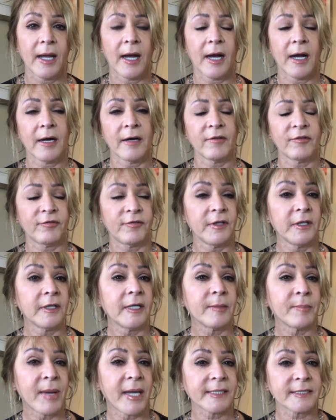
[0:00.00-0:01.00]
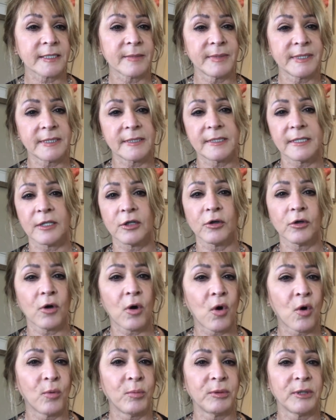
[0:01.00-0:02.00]
uh, feeling pessimistic or
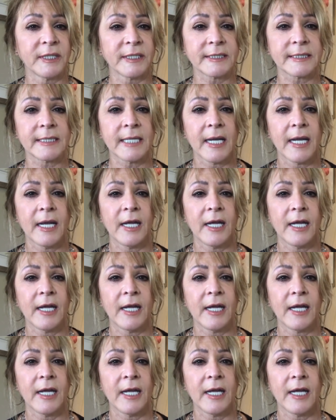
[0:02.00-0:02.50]
hopeless.